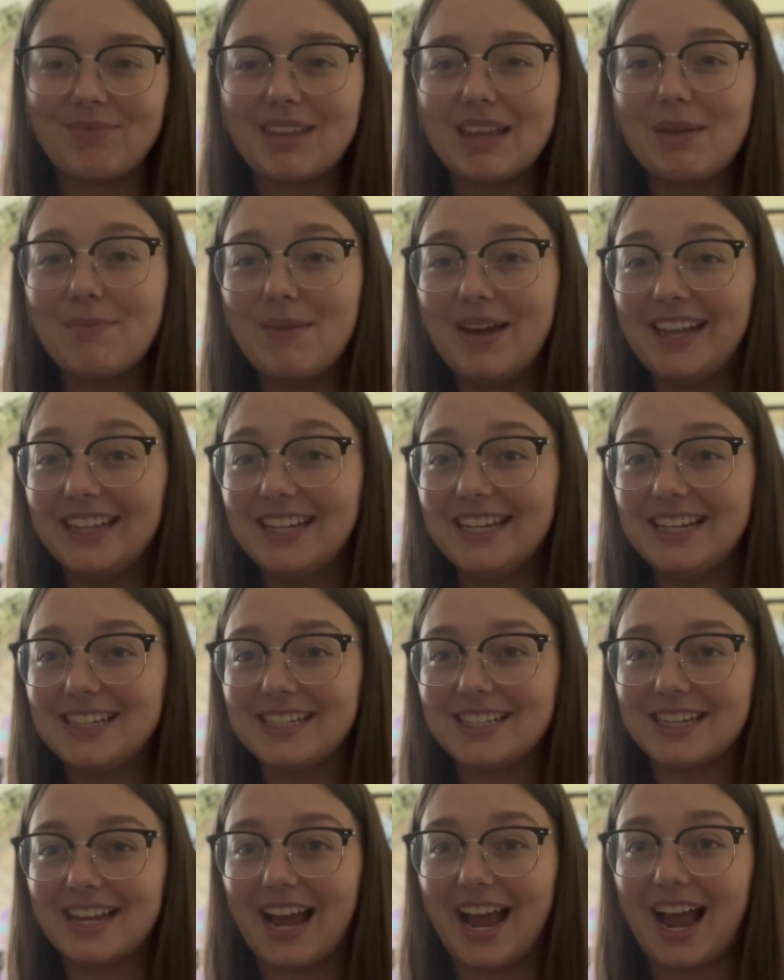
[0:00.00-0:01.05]
mainly
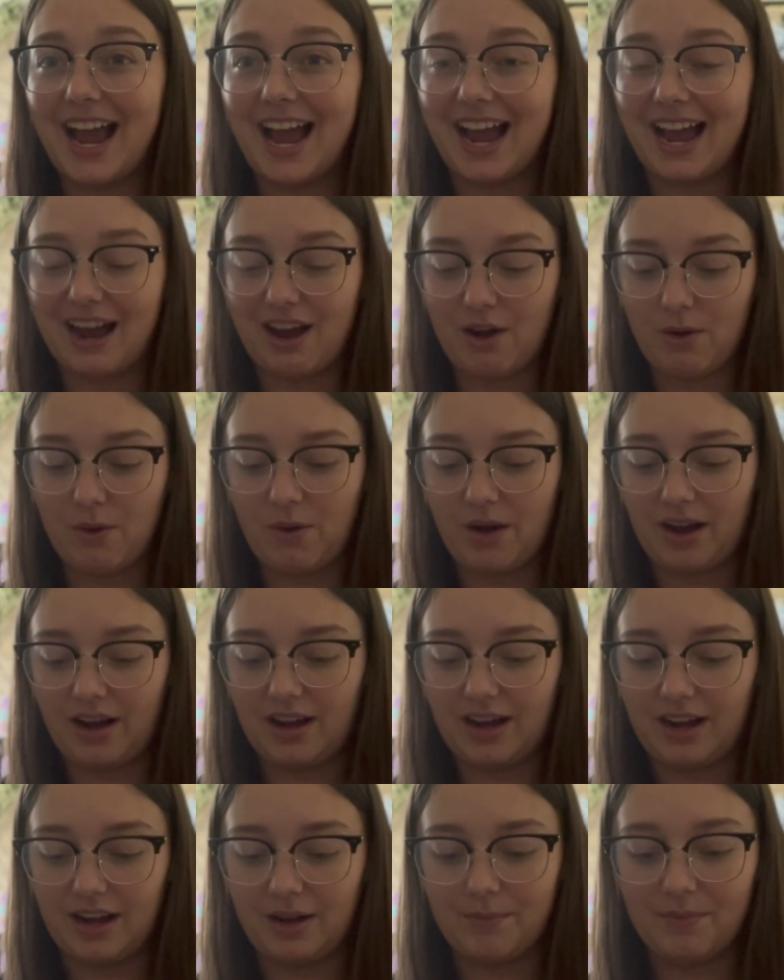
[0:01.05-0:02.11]
it's how
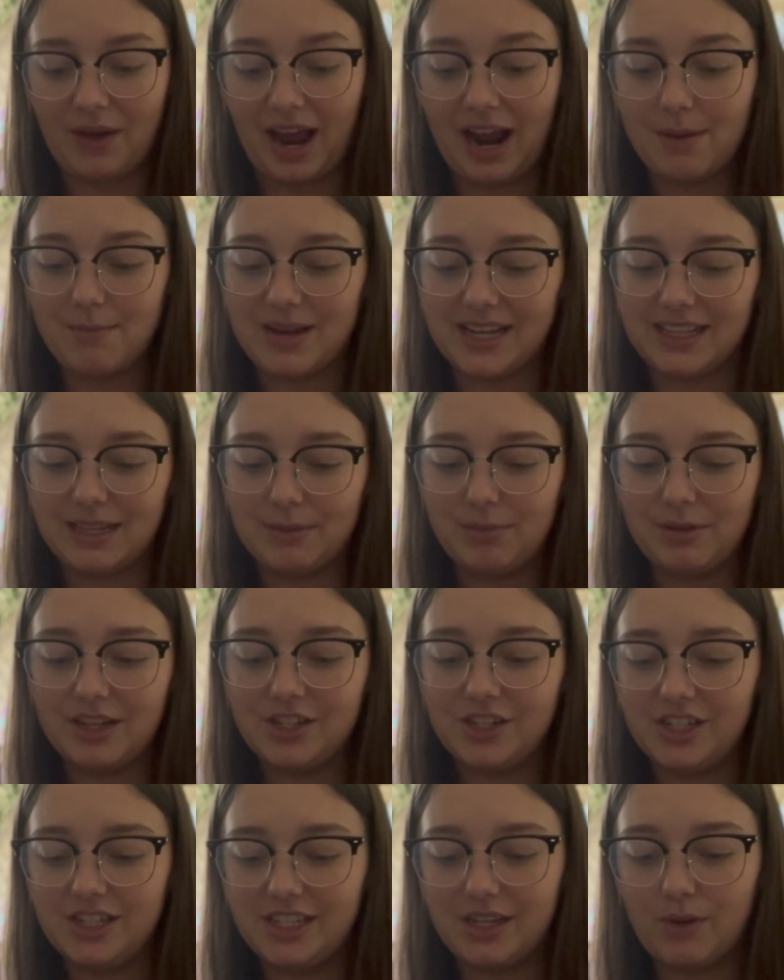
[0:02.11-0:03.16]
I make the
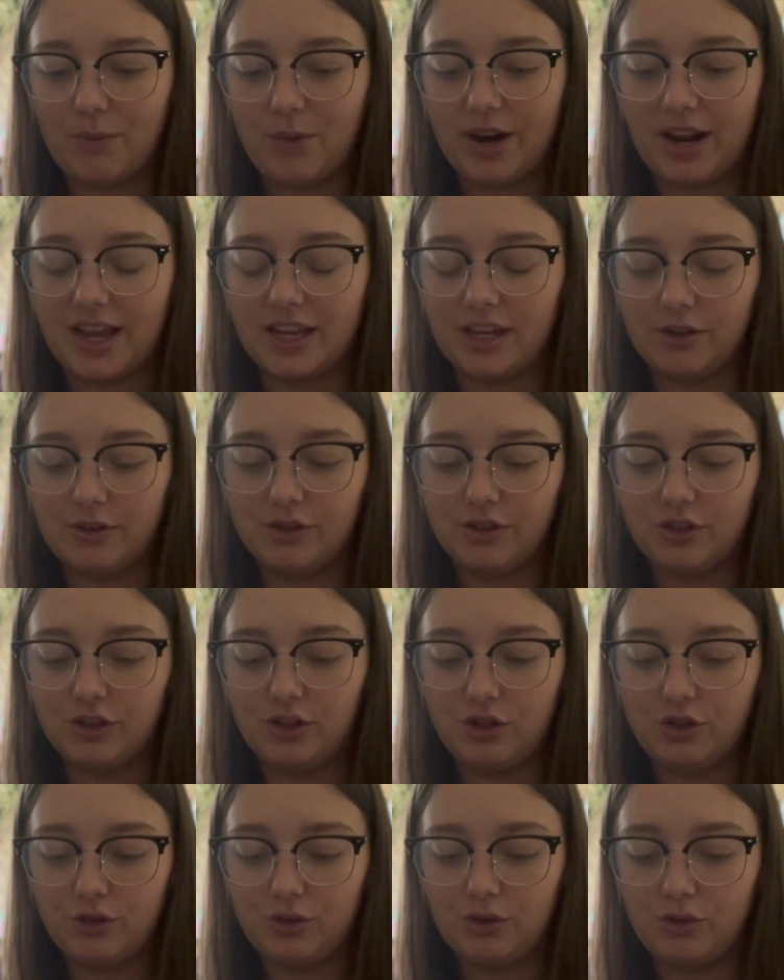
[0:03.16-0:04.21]
plushies and what I use
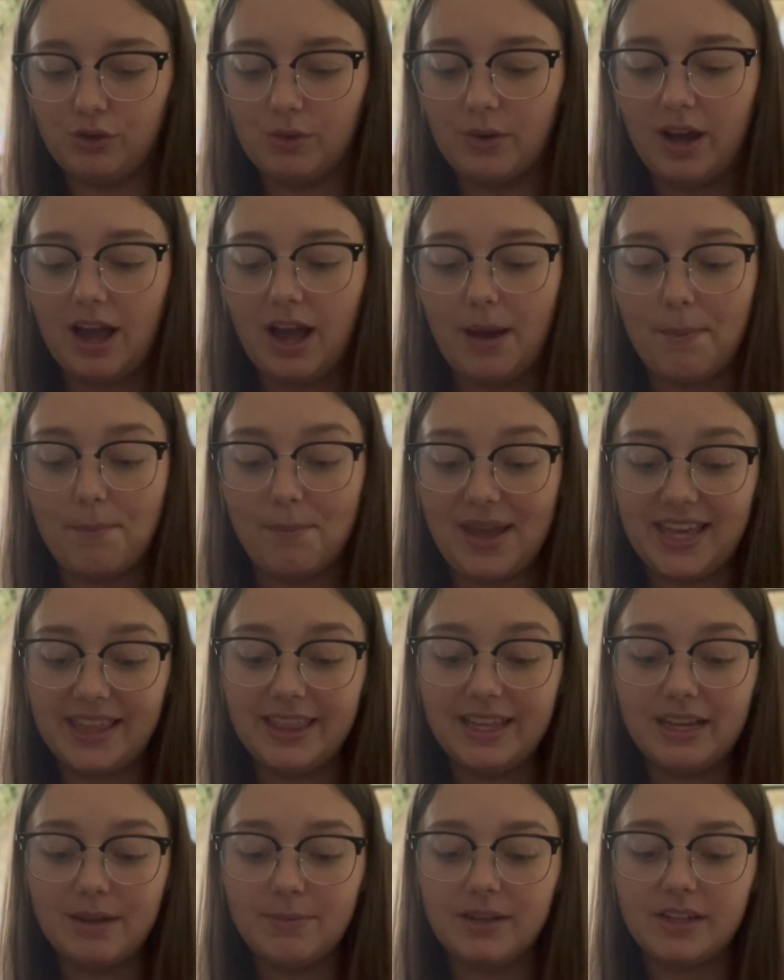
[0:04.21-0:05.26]
to make
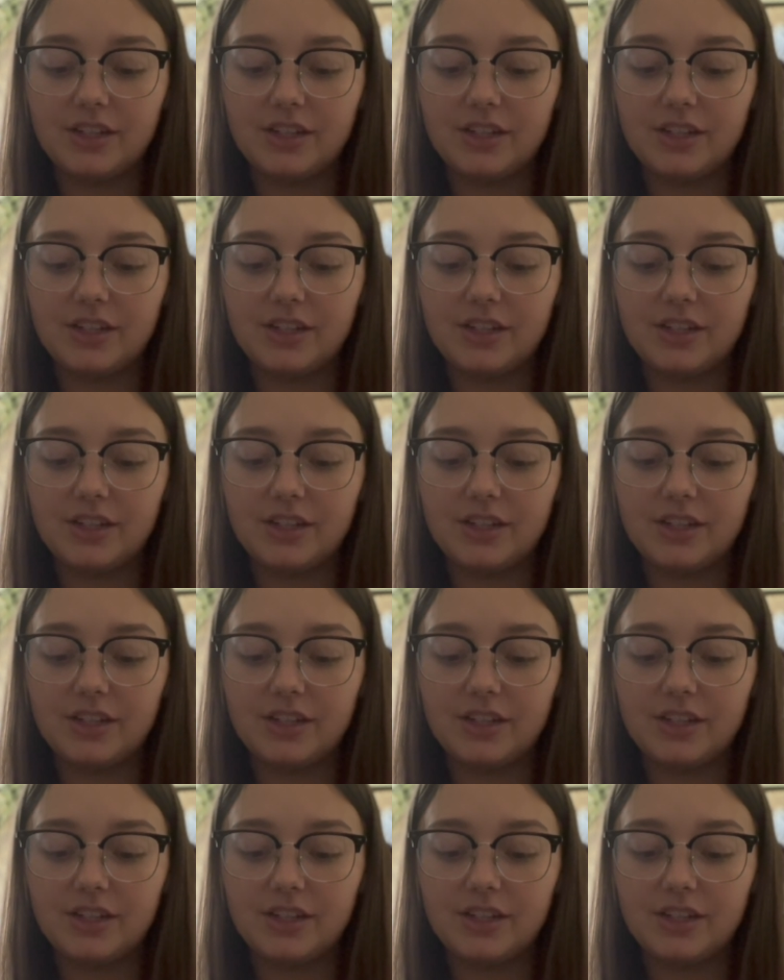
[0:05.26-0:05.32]
them.